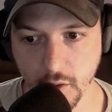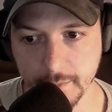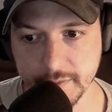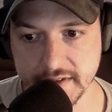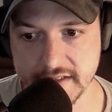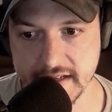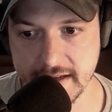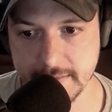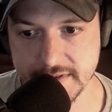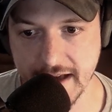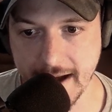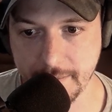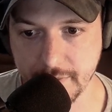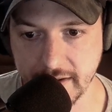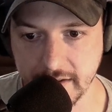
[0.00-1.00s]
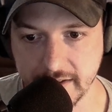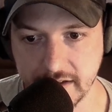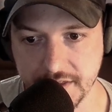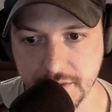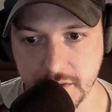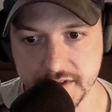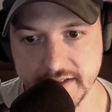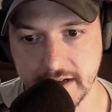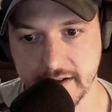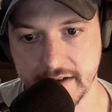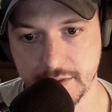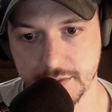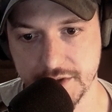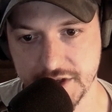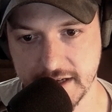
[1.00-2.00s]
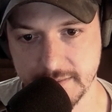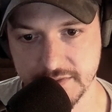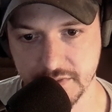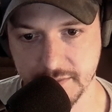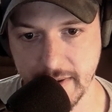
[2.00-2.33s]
corporate teams operate like authoritarian regimes